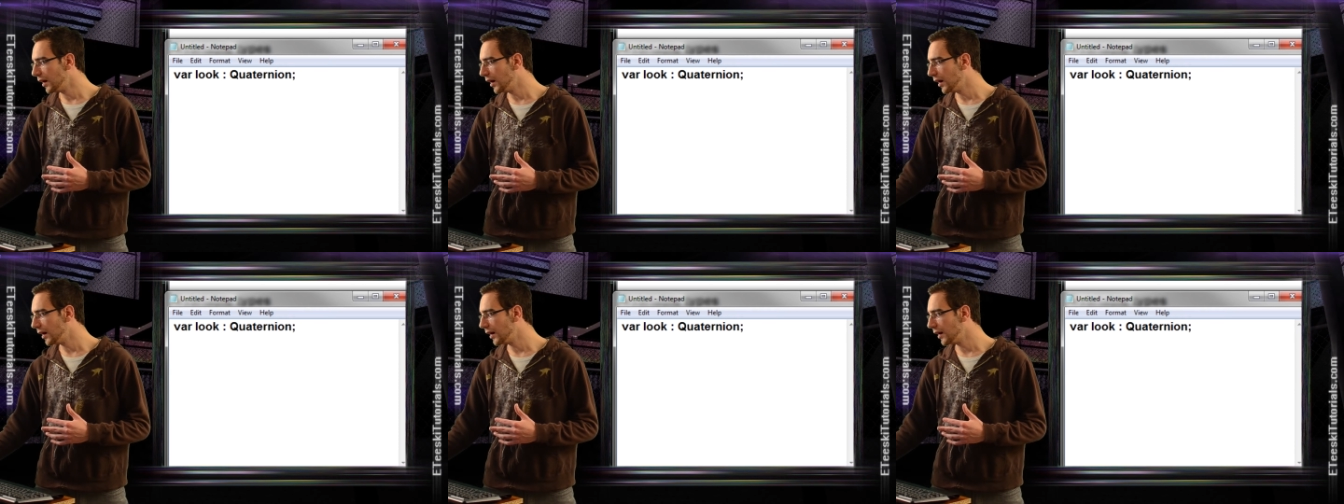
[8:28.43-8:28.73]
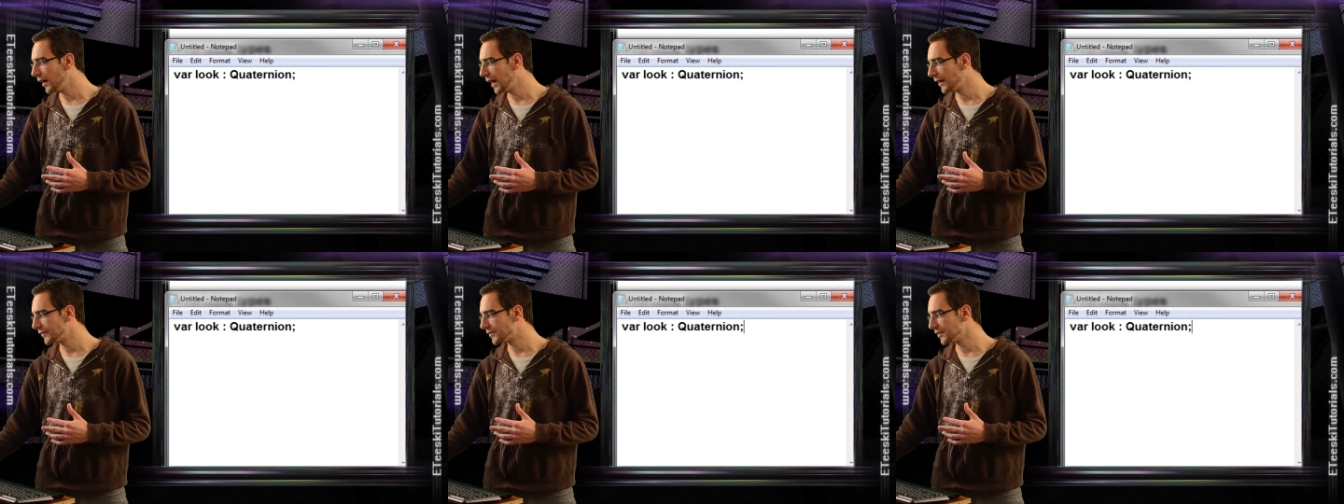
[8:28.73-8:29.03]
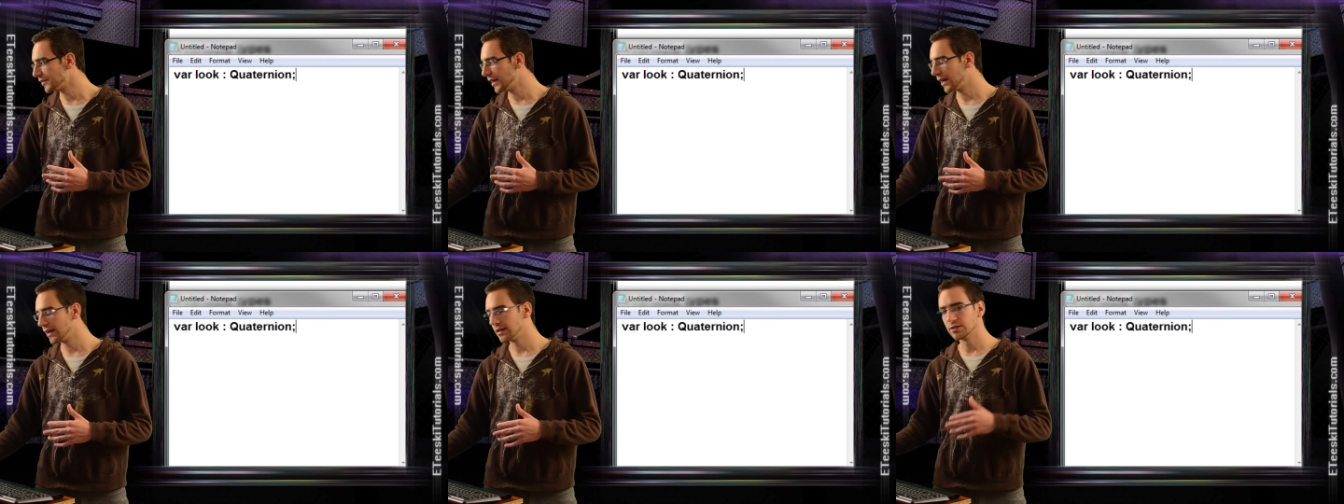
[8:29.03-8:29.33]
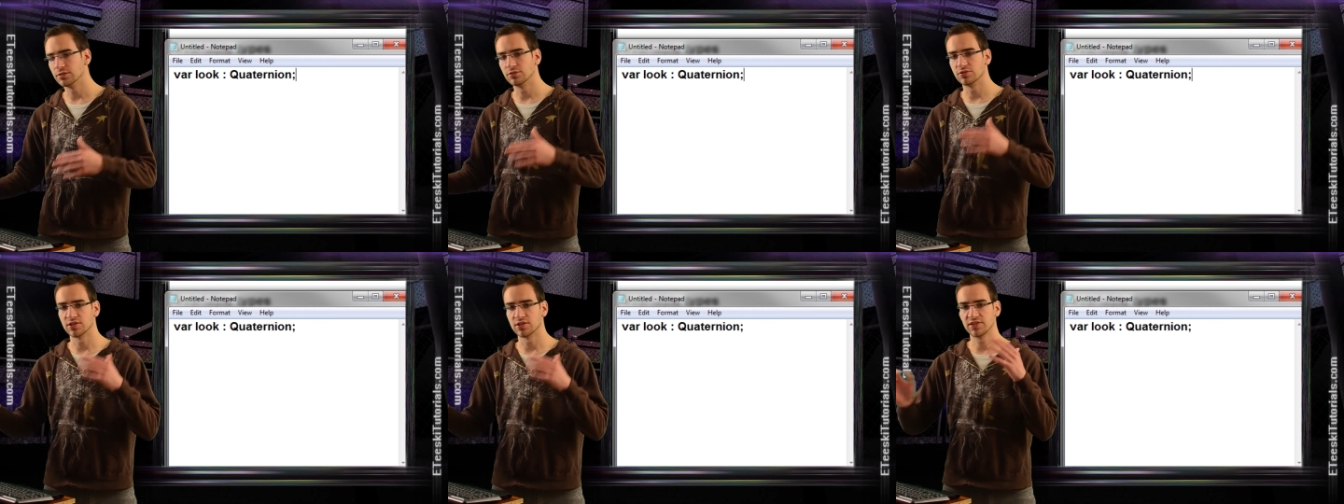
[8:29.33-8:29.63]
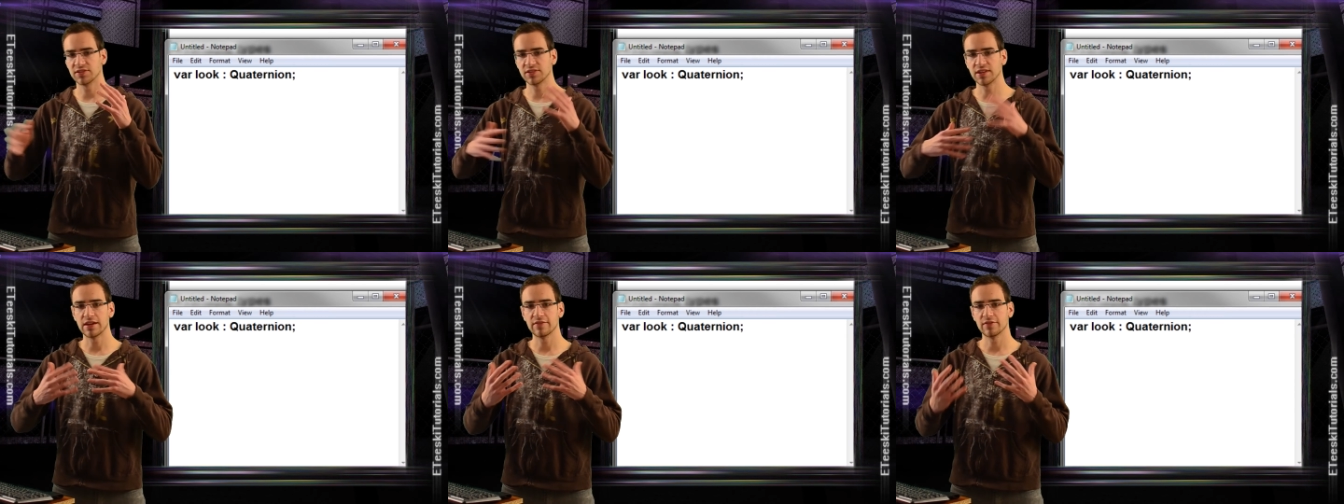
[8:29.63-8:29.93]
uh, after that, you
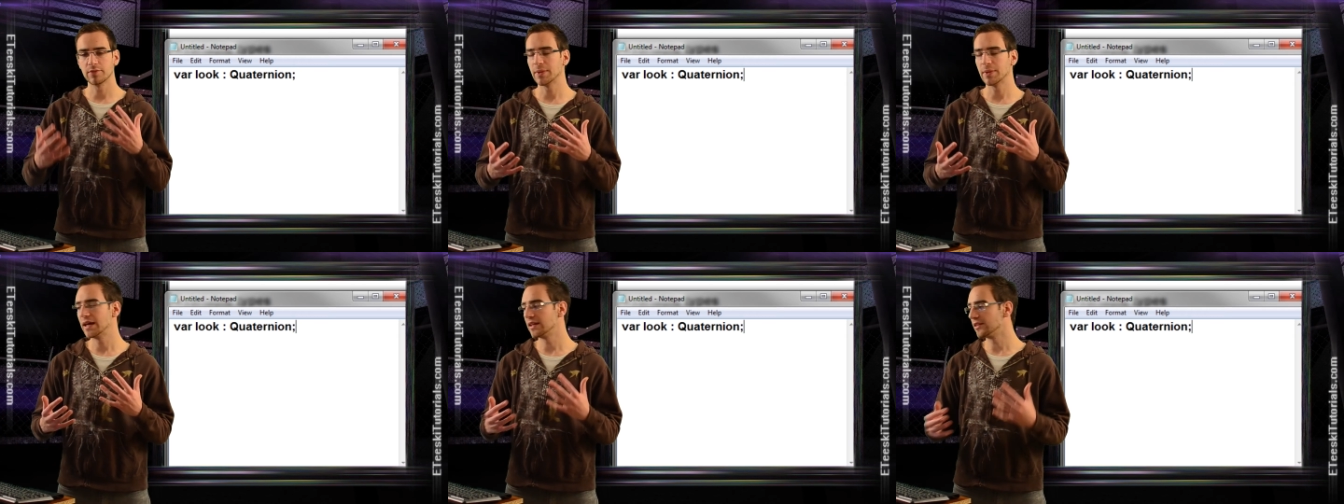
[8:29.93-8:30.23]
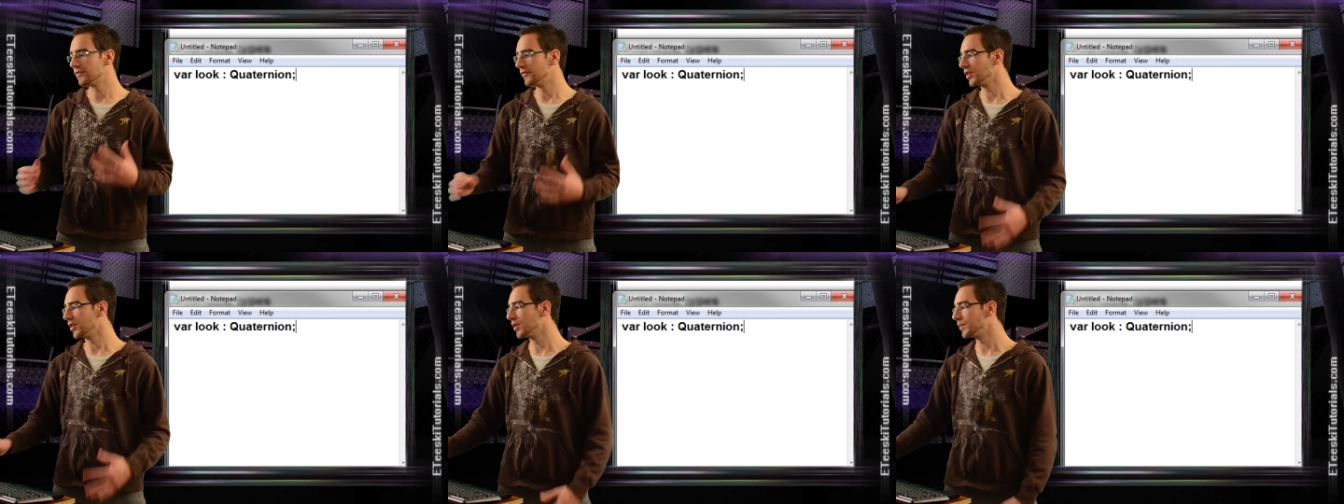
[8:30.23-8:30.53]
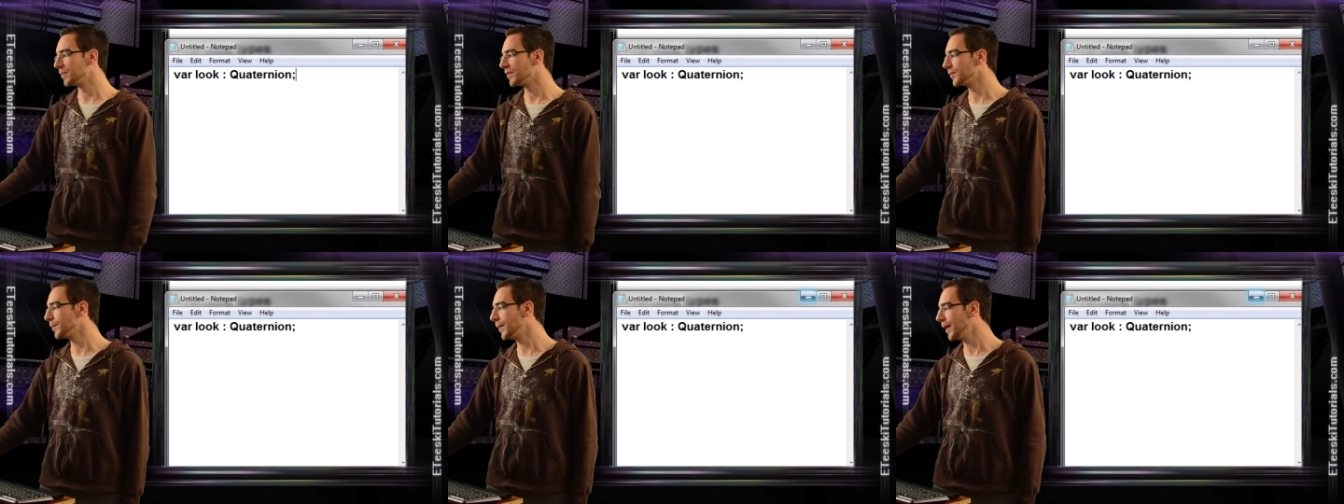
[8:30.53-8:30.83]
just save them as variables.